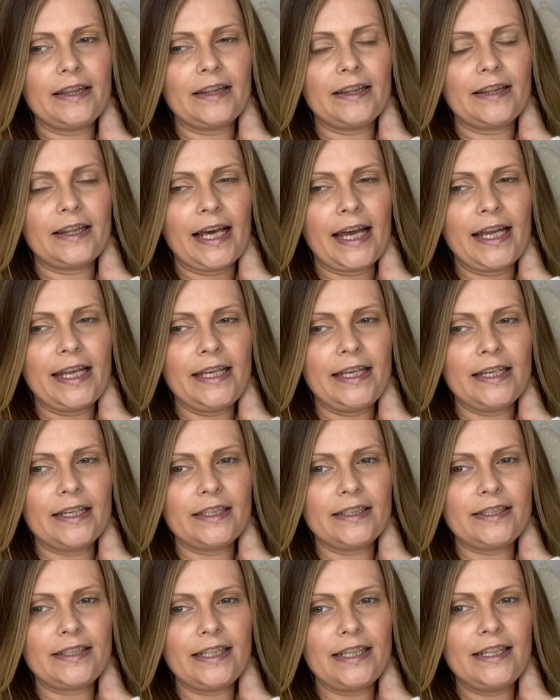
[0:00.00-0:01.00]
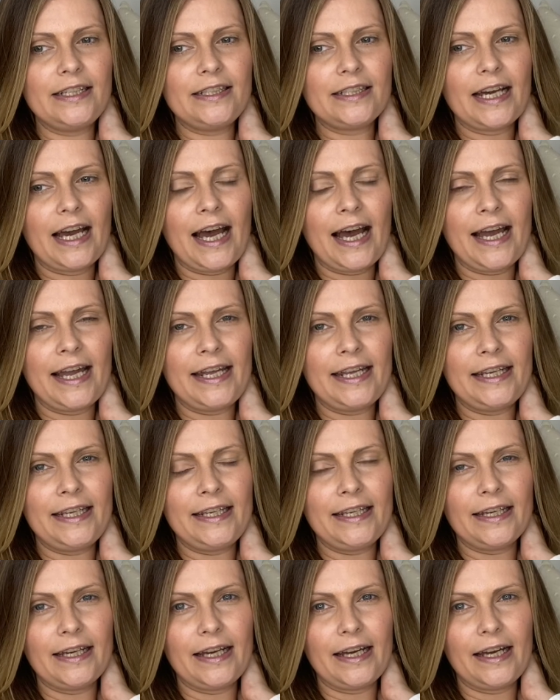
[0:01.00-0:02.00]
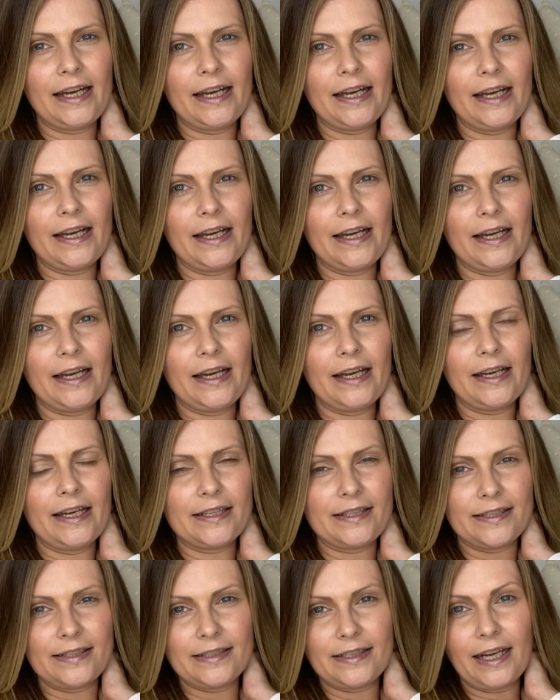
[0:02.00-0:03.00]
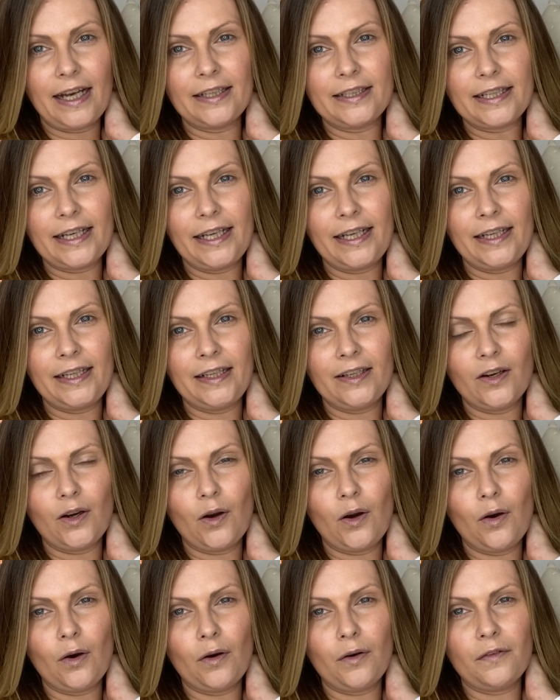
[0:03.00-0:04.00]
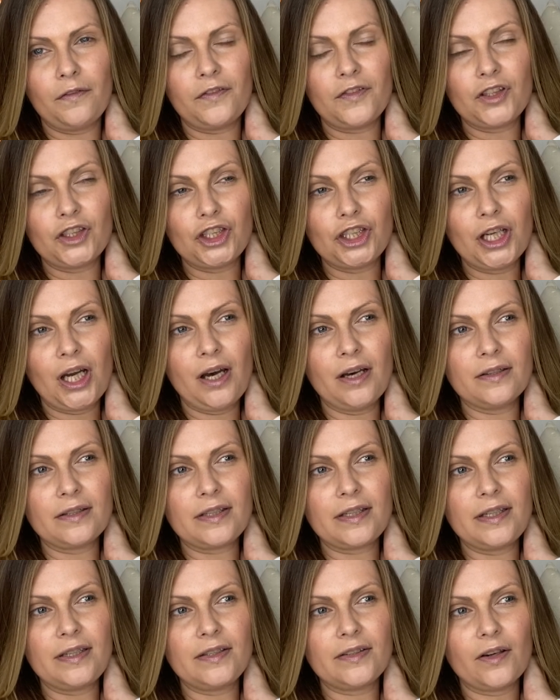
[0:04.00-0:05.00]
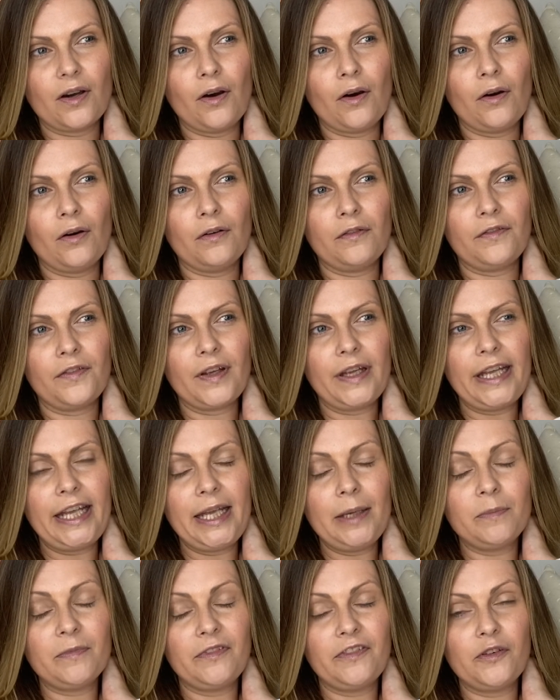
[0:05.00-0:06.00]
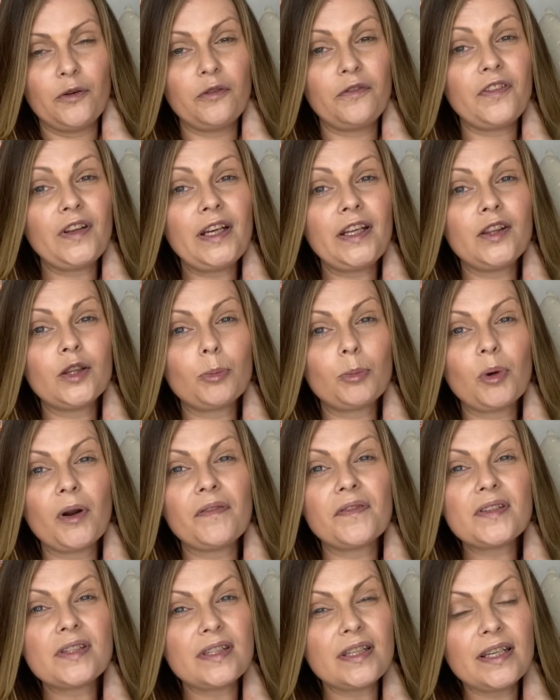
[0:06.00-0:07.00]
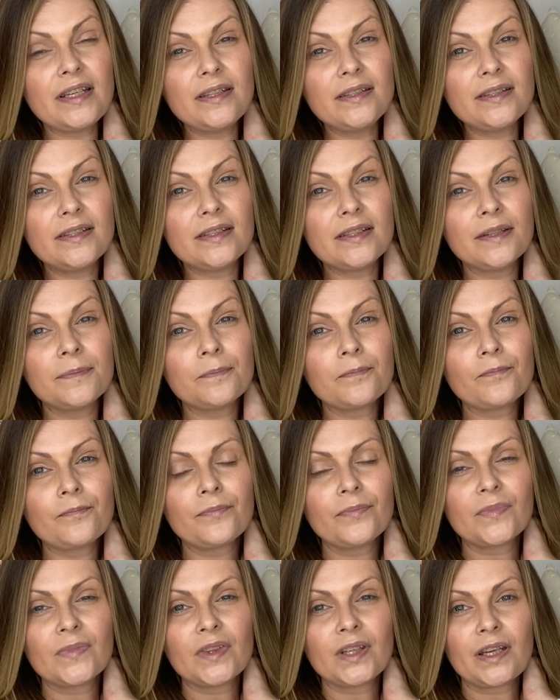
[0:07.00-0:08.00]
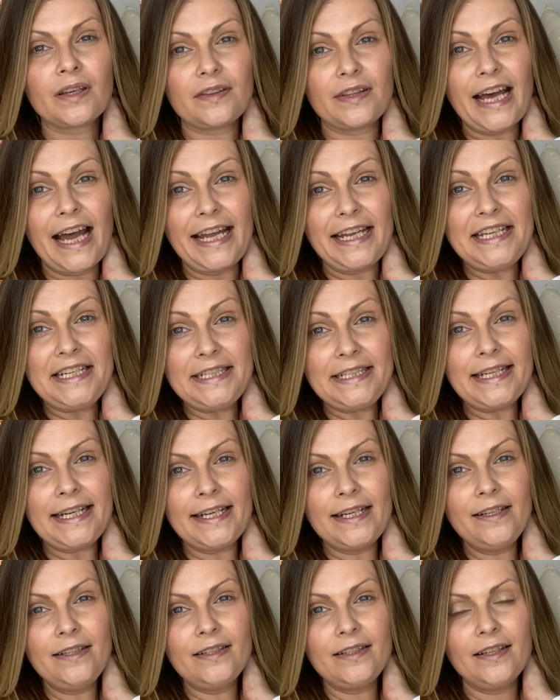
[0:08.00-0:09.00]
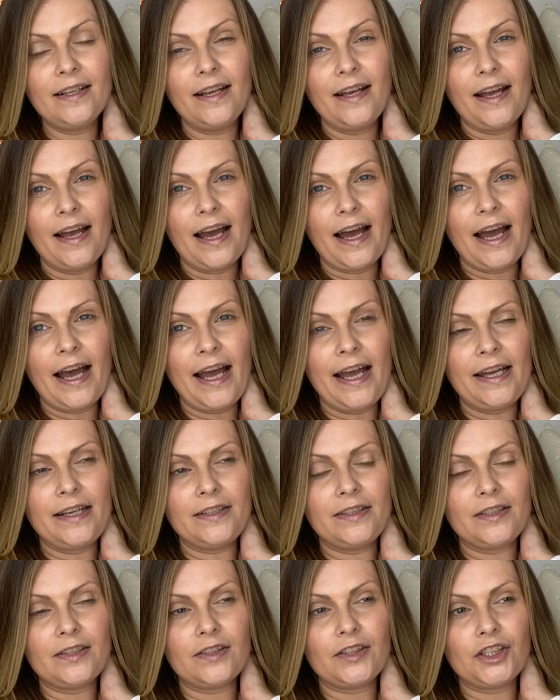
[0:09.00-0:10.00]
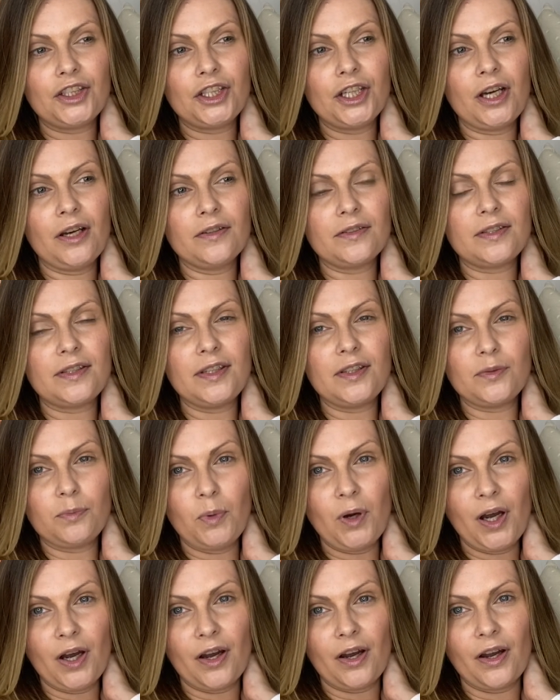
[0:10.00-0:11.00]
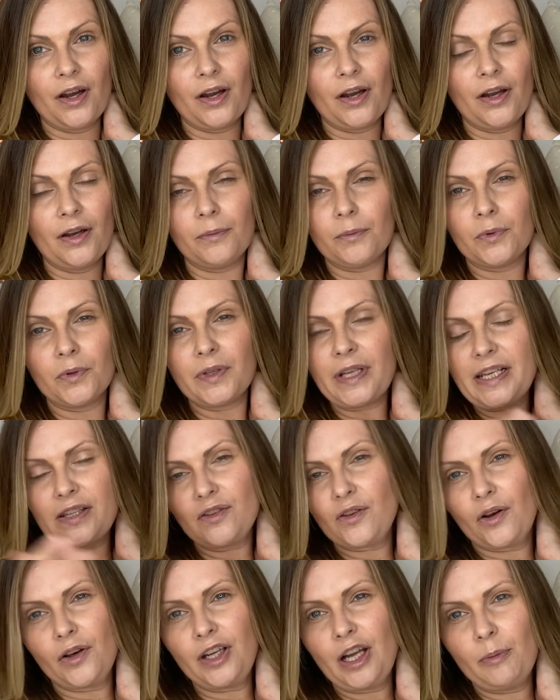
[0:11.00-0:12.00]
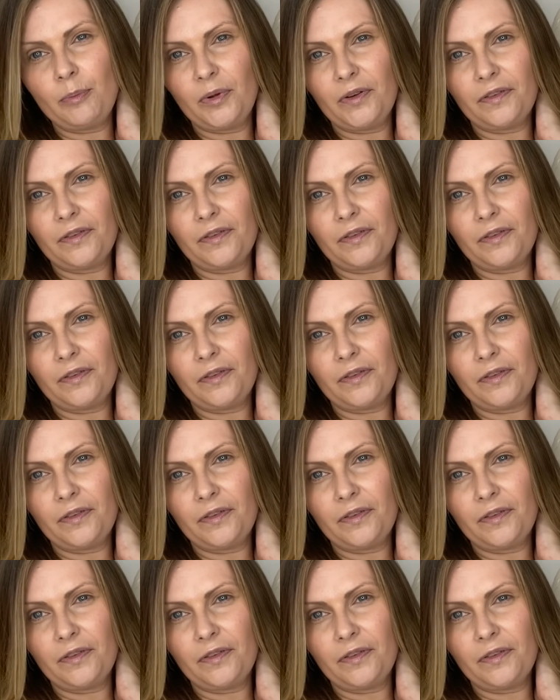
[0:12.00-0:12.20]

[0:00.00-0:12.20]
they did a a study of the chances of him fulfilling the prophecies that he did and the chances were well there's not a number